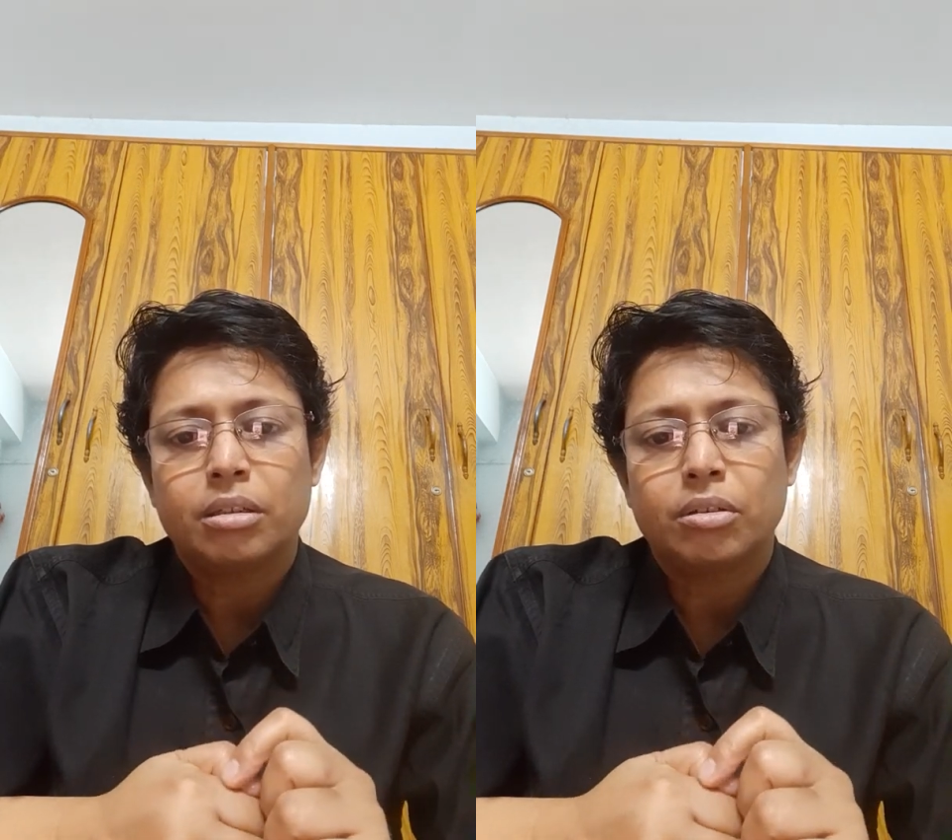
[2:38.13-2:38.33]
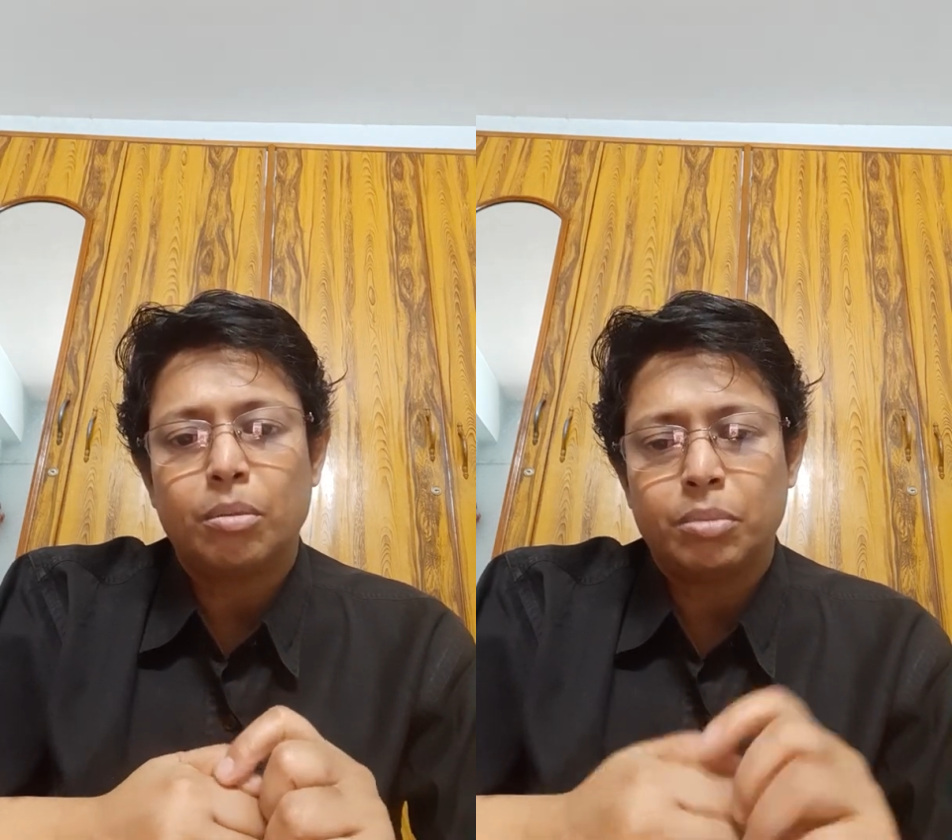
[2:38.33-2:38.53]

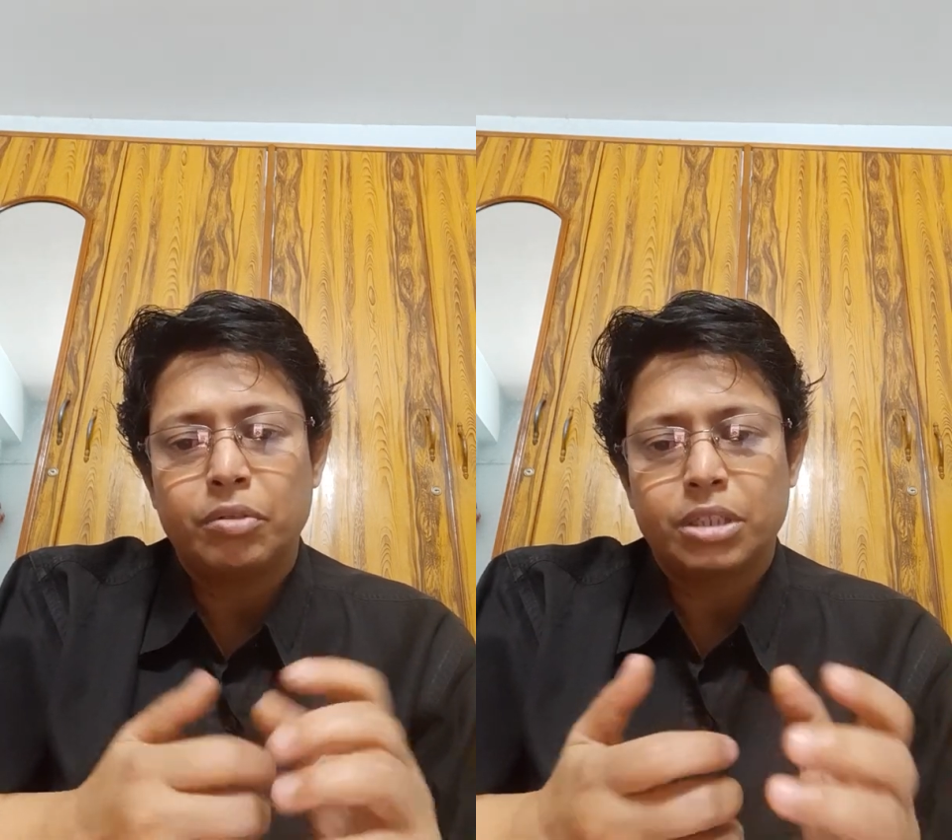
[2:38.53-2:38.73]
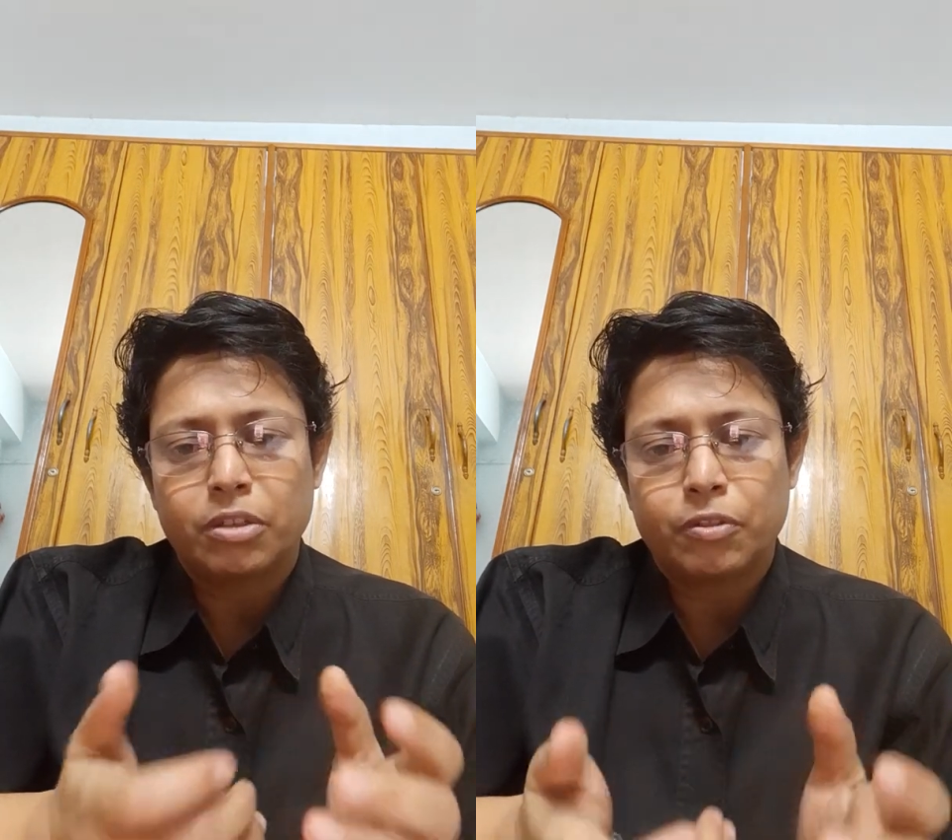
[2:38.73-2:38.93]
Copper
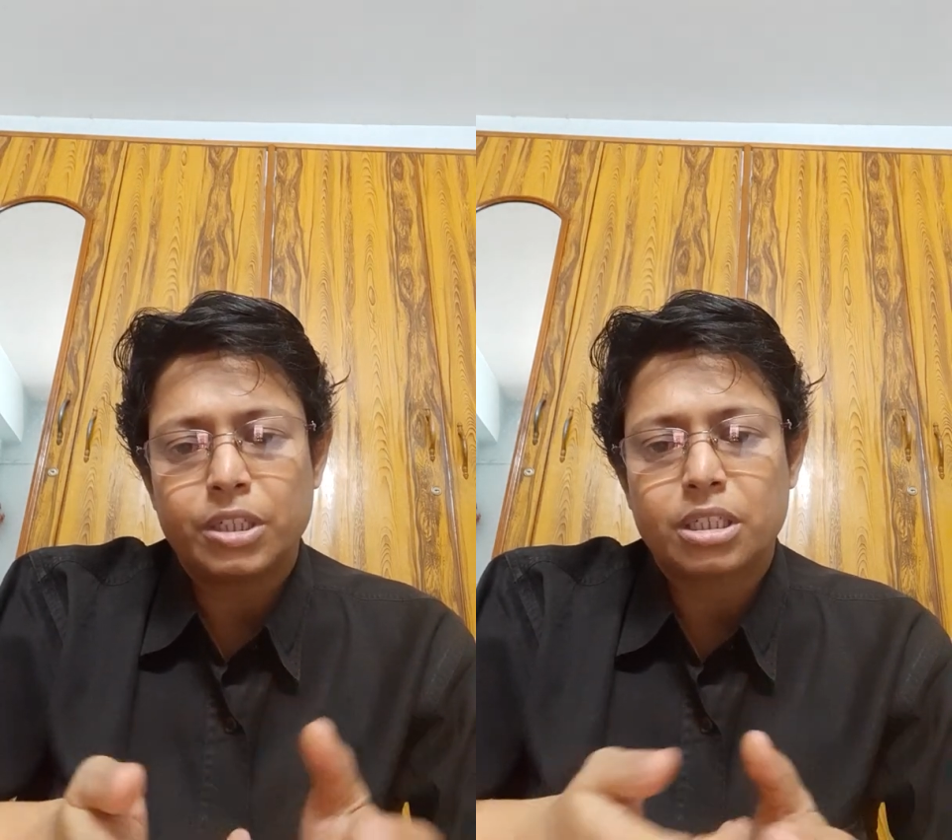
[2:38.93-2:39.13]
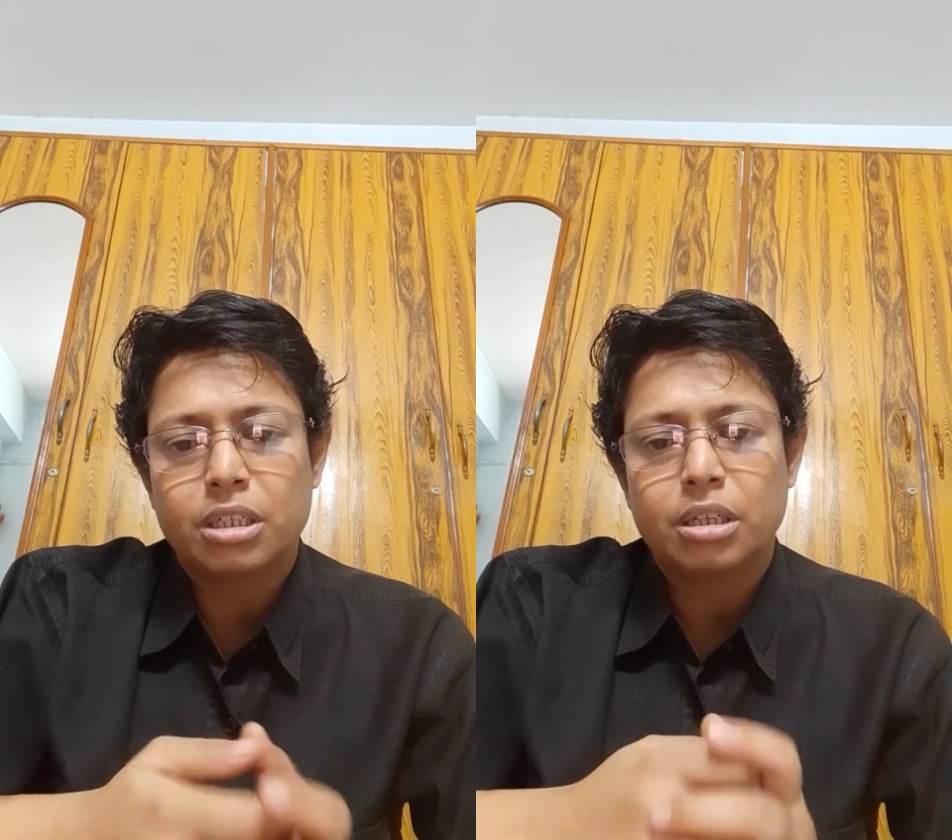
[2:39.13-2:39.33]
was the
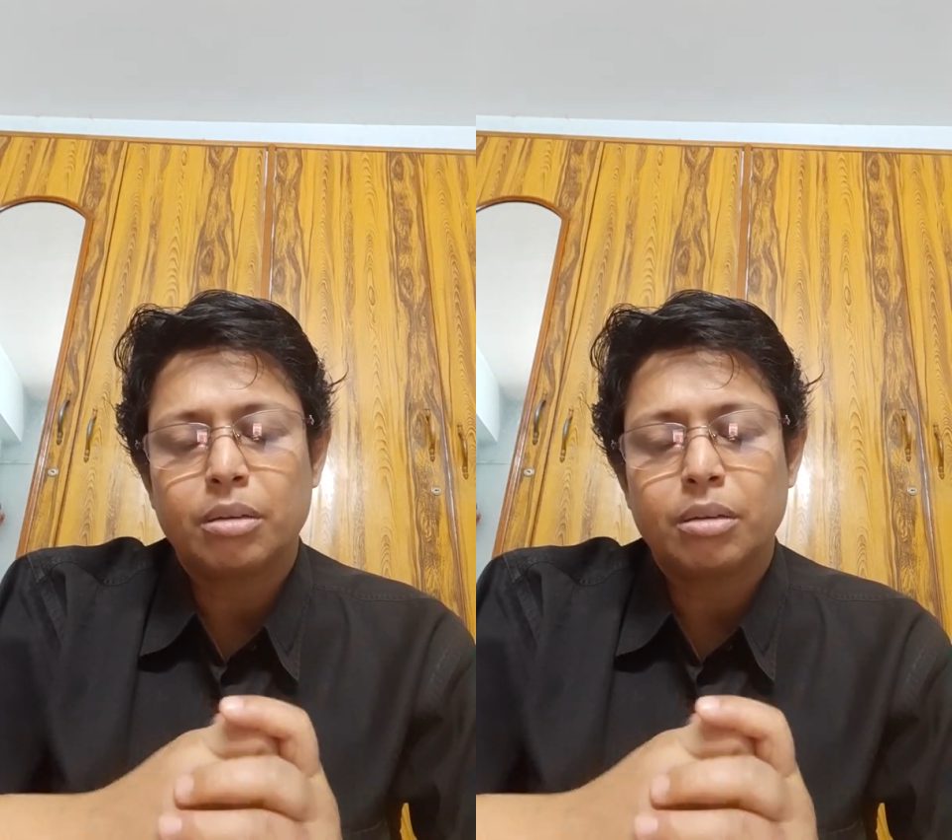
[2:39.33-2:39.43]
first